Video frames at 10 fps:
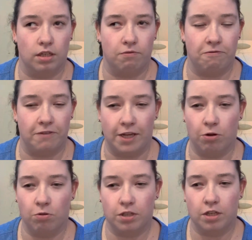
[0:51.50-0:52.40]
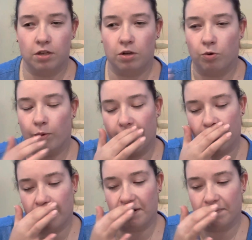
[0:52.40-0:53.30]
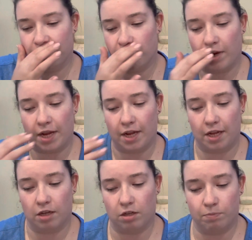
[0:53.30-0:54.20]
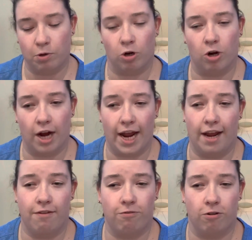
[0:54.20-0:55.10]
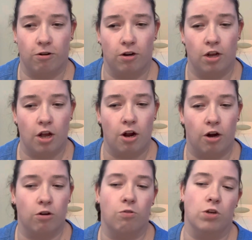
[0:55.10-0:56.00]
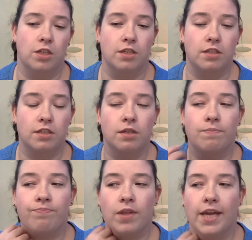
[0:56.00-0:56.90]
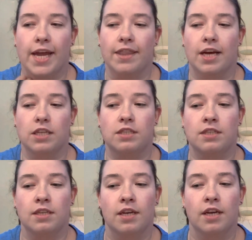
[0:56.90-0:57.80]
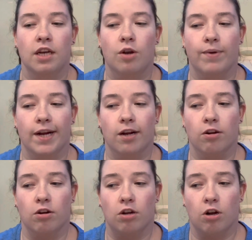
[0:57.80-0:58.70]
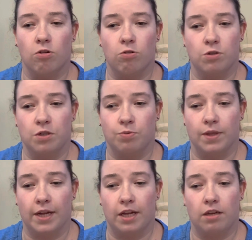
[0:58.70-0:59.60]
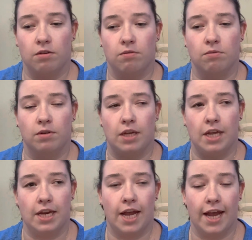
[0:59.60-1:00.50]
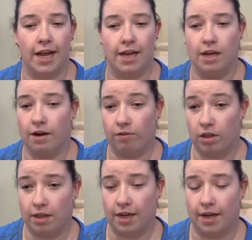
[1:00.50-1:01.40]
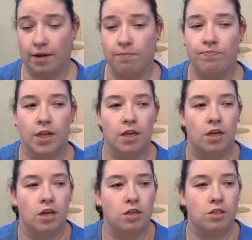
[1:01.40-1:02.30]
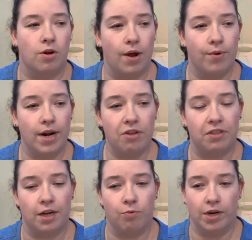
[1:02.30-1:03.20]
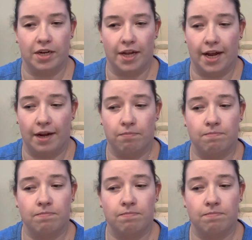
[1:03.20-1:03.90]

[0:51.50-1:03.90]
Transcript: field where we put our hay for our horses and that's where our horses would like eat hay and everything. So I went out there one day